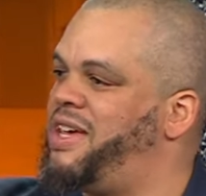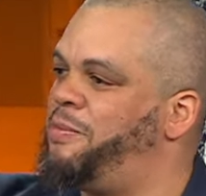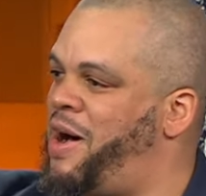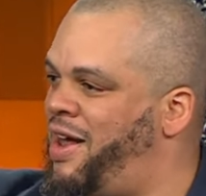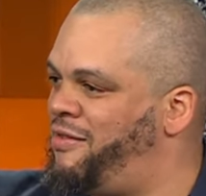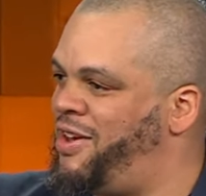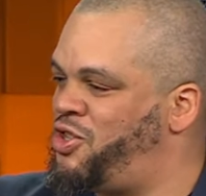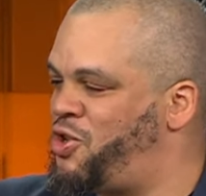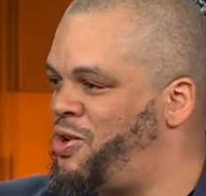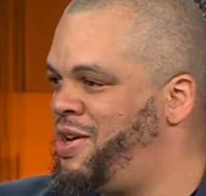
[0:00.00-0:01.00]
St.
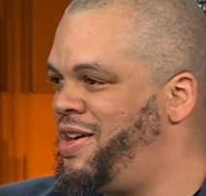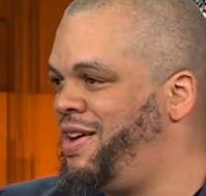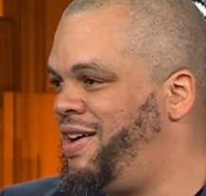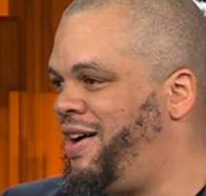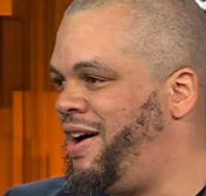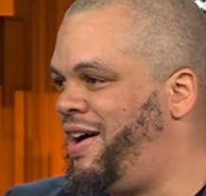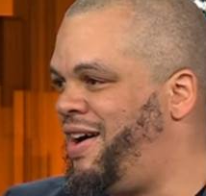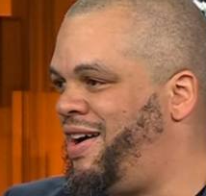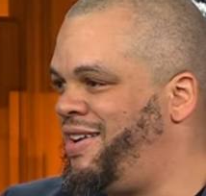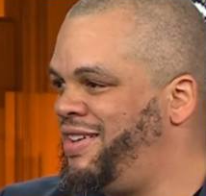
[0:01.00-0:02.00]
Bonaventure
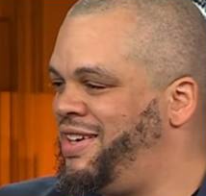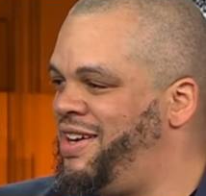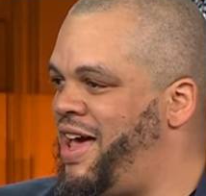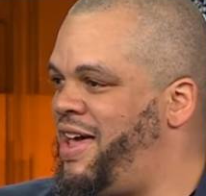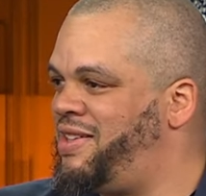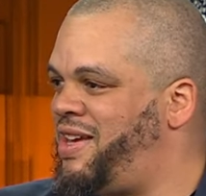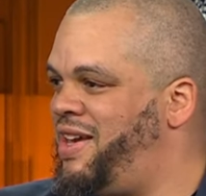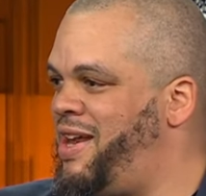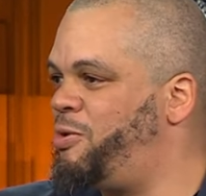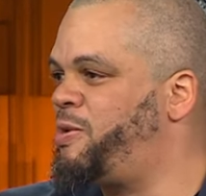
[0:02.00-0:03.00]
in the
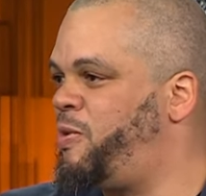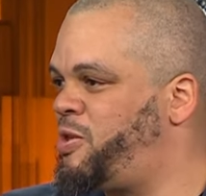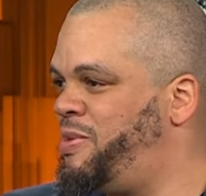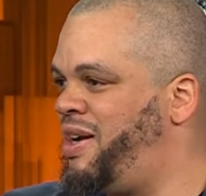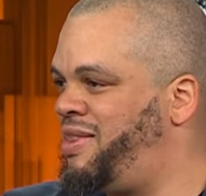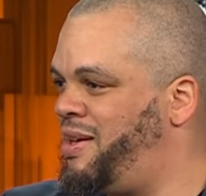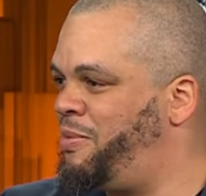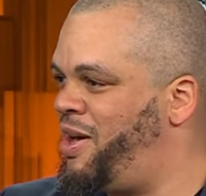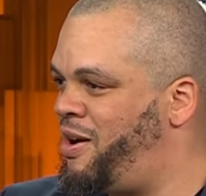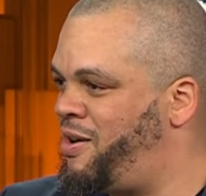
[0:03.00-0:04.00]
A-10, they were supposed to be, I
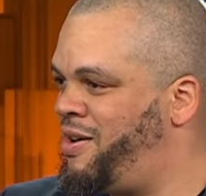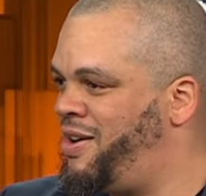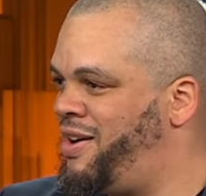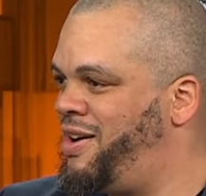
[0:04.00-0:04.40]
think, better,